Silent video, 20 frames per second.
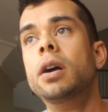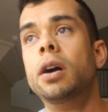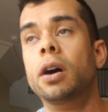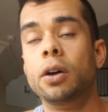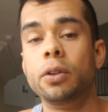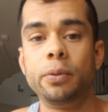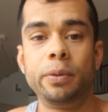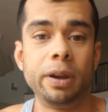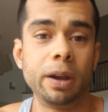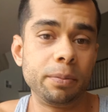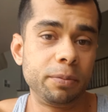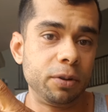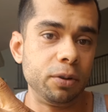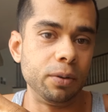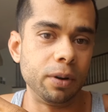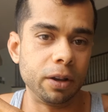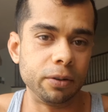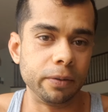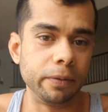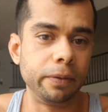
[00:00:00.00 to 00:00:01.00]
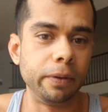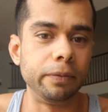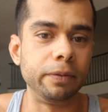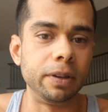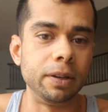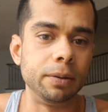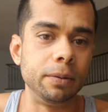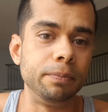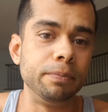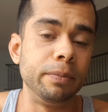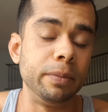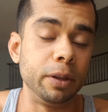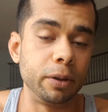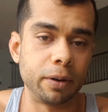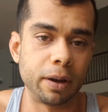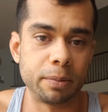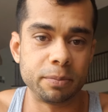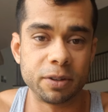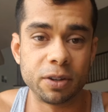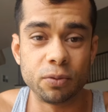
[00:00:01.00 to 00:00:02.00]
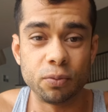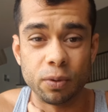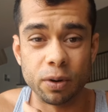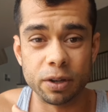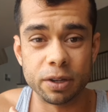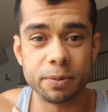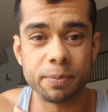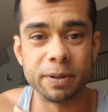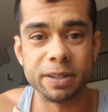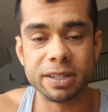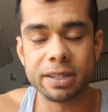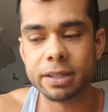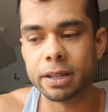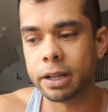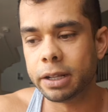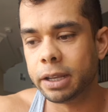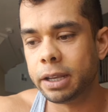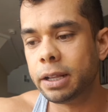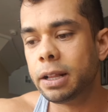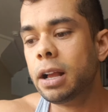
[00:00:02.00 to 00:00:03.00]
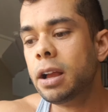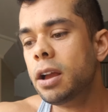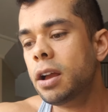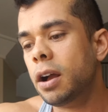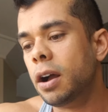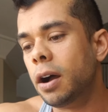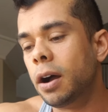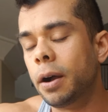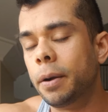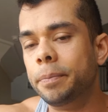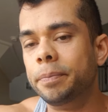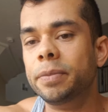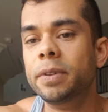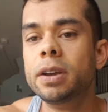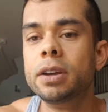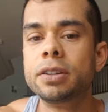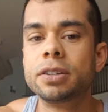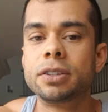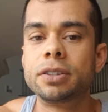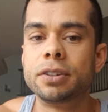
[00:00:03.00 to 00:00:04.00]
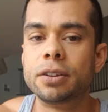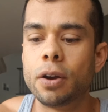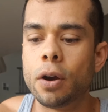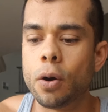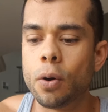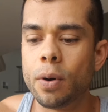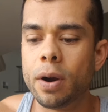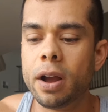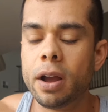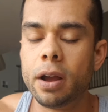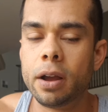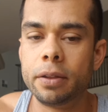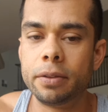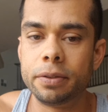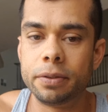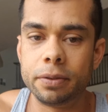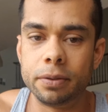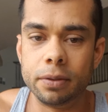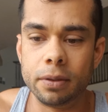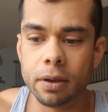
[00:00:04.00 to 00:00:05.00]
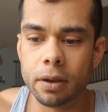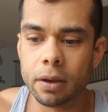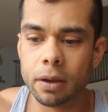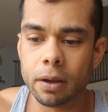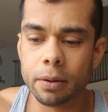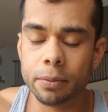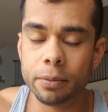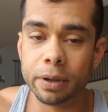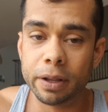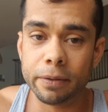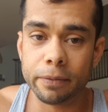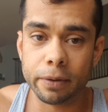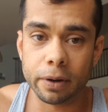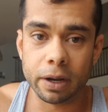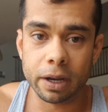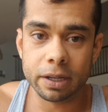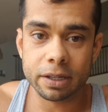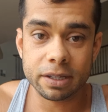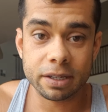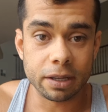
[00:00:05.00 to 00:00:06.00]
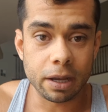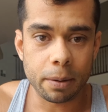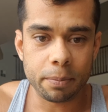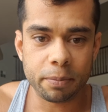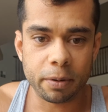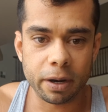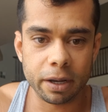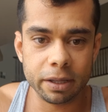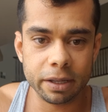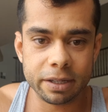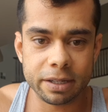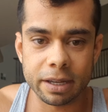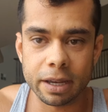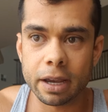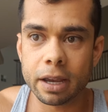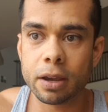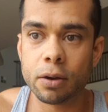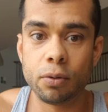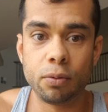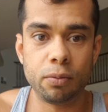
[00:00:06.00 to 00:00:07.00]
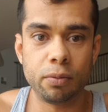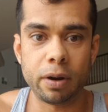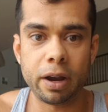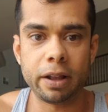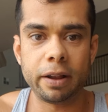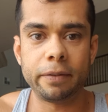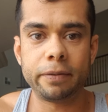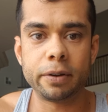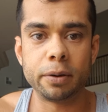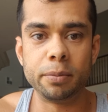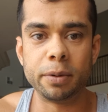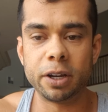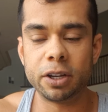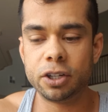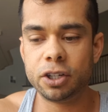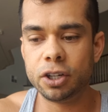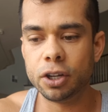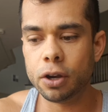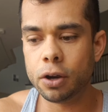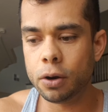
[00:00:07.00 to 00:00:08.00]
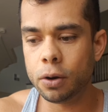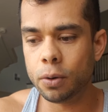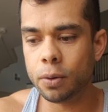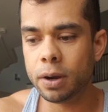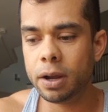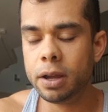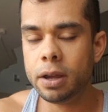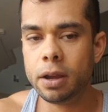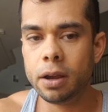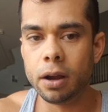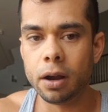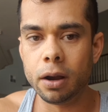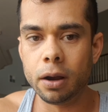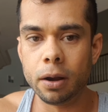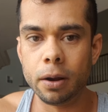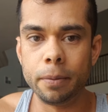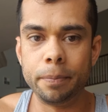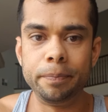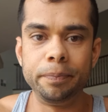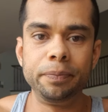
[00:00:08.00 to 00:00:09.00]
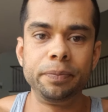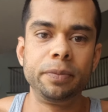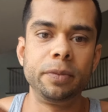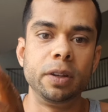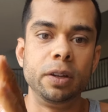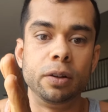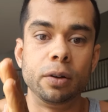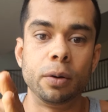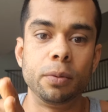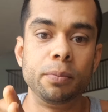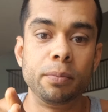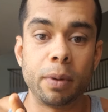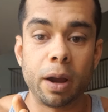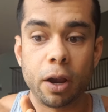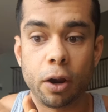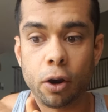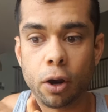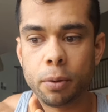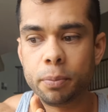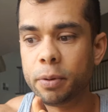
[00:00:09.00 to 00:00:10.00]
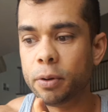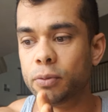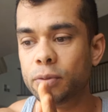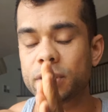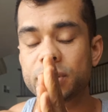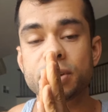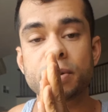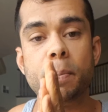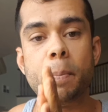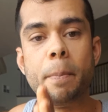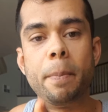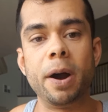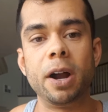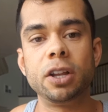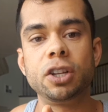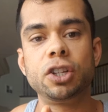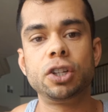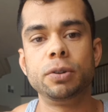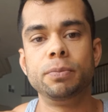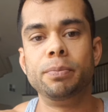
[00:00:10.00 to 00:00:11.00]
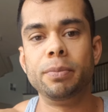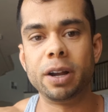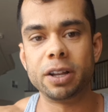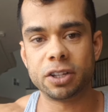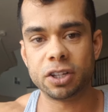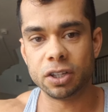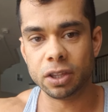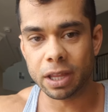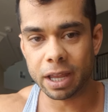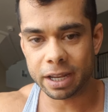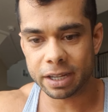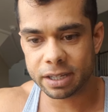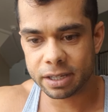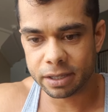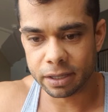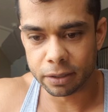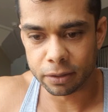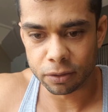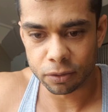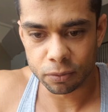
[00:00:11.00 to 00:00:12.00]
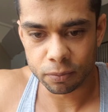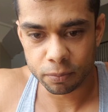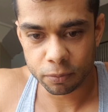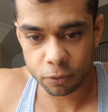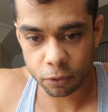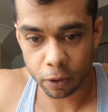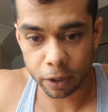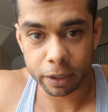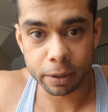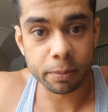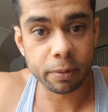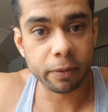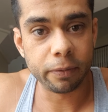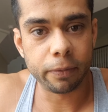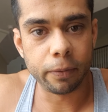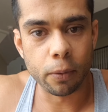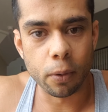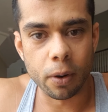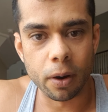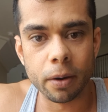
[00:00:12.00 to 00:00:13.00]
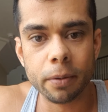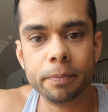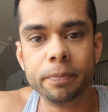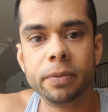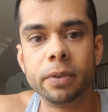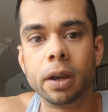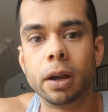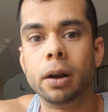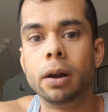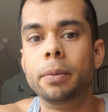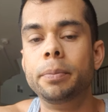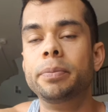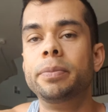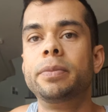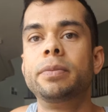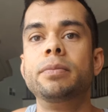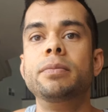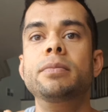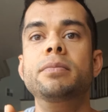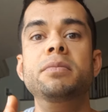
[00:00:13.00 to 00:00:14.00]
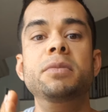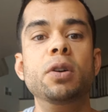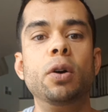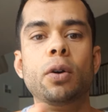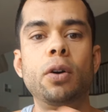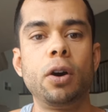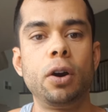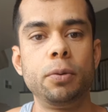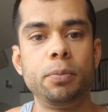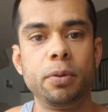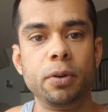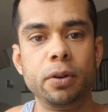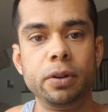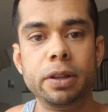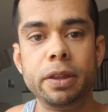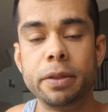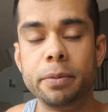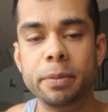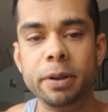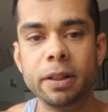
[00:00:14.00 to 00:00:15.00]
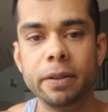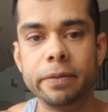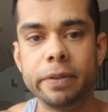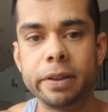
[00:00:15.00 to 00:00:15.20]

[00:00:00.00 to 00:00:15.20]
all the way up to 150 milligrams where it's been studied. Um, so whenever I stopped Prilosec right after my show, um, you know, my heartburn was much, much less than trying it before. Um, no heartburn in the middle of